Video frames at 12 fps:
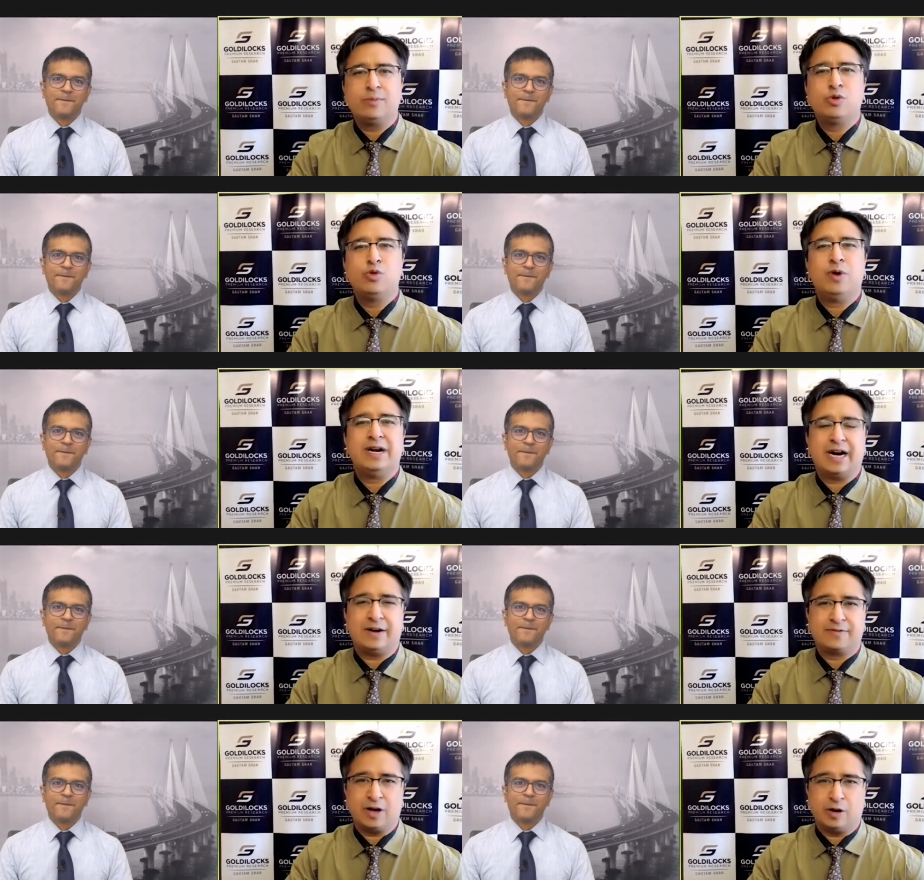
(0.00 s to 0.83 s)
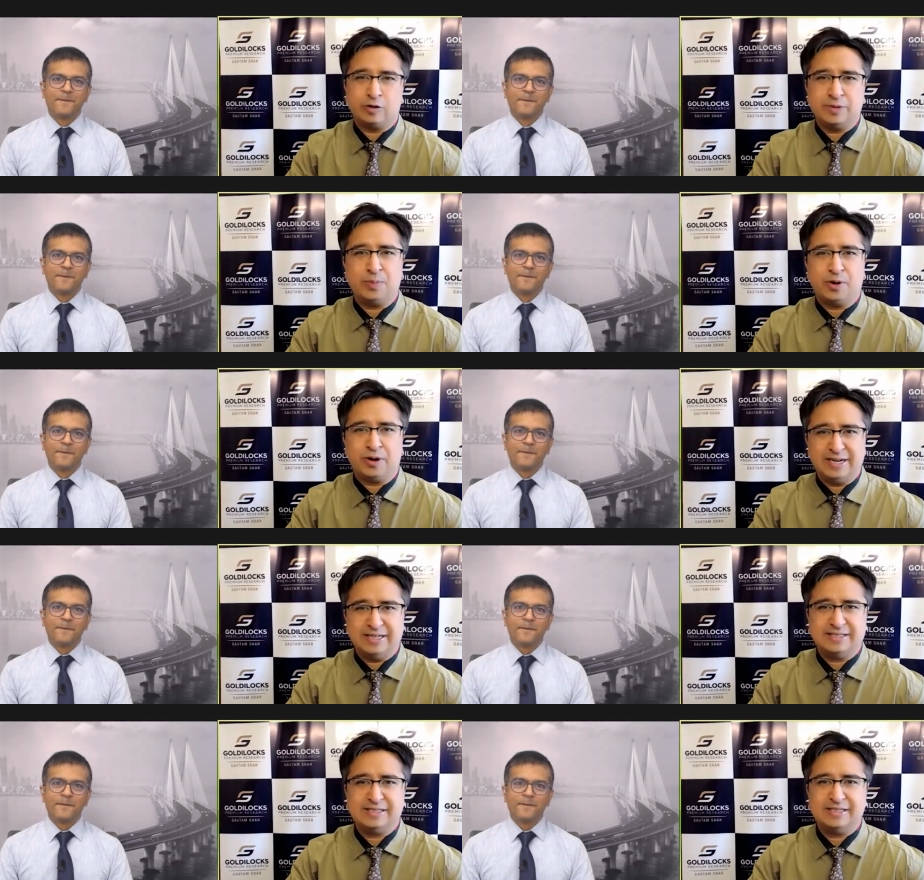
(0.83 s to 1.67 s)
Speaker 1: up to and a half thousand
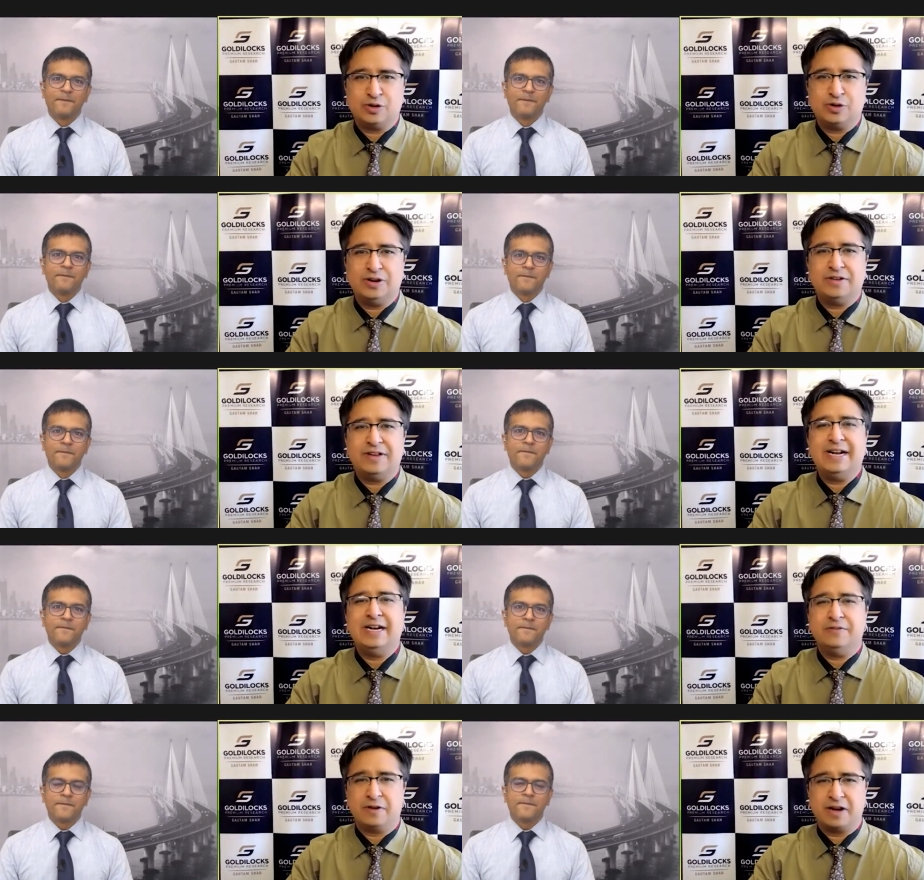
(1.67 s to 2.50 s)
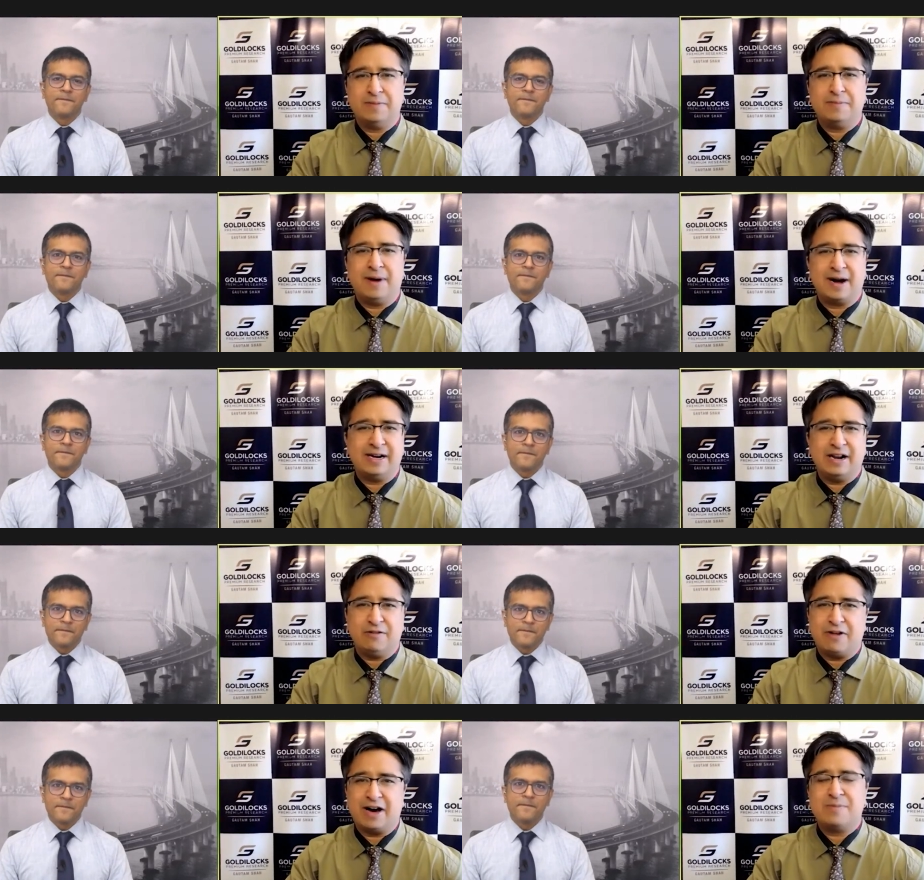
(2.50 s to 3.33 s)
points. You know, in a very difficult market
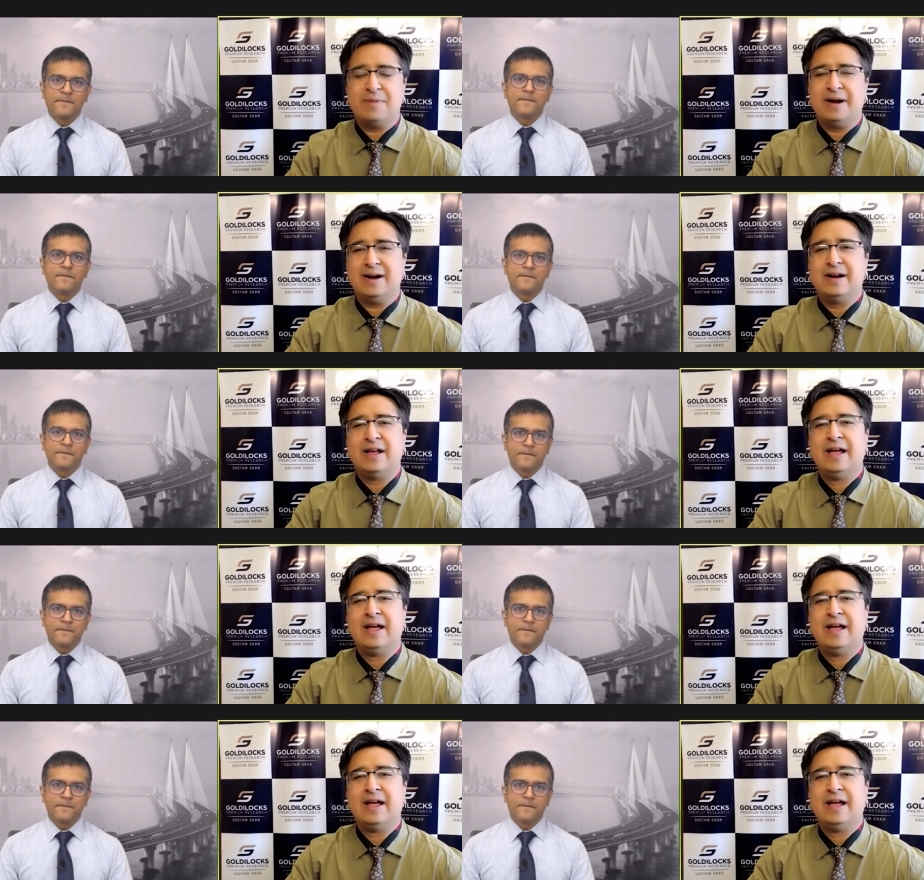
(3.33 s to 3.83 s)
environment,